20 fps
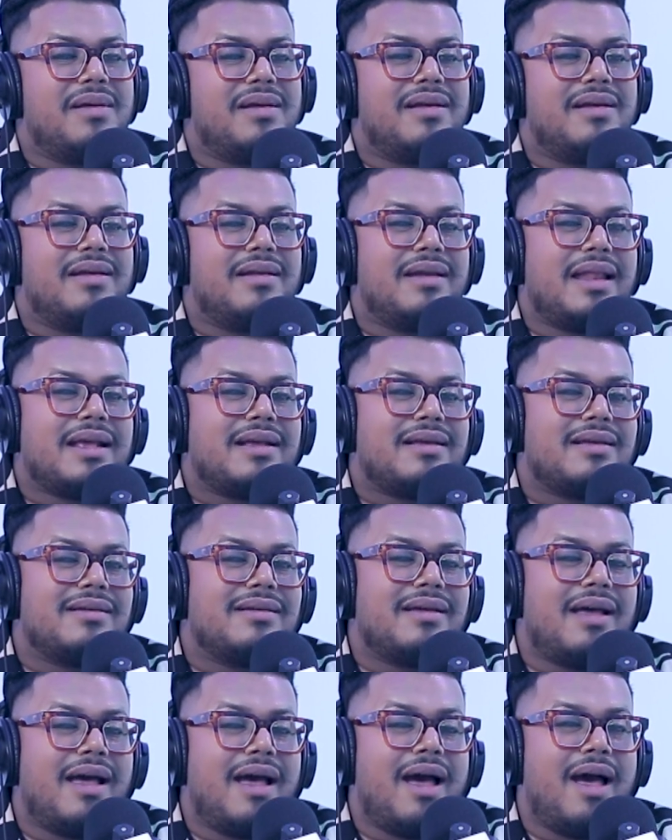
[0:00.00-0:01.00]
Like,
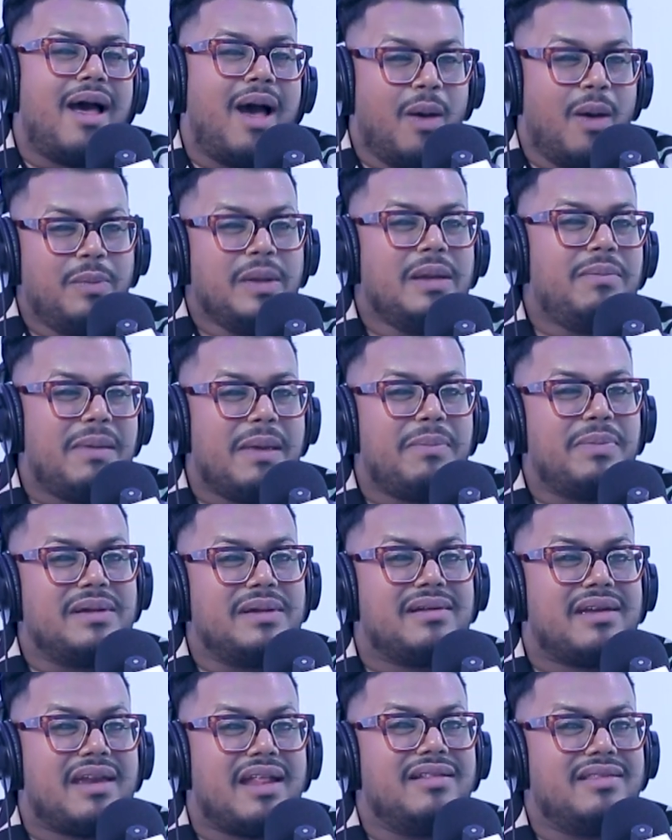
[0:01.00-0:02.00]
how many people
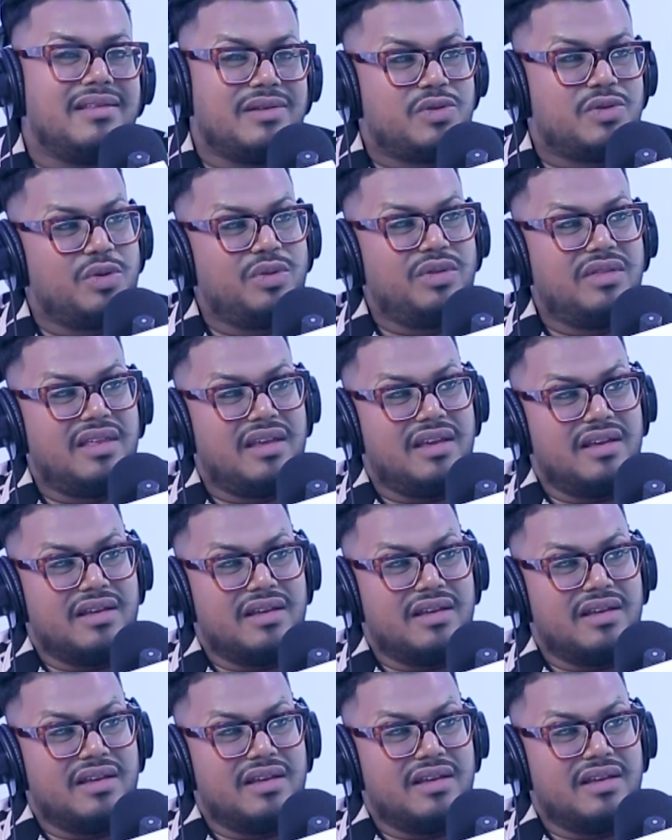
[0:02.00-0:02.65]
tell the truth here?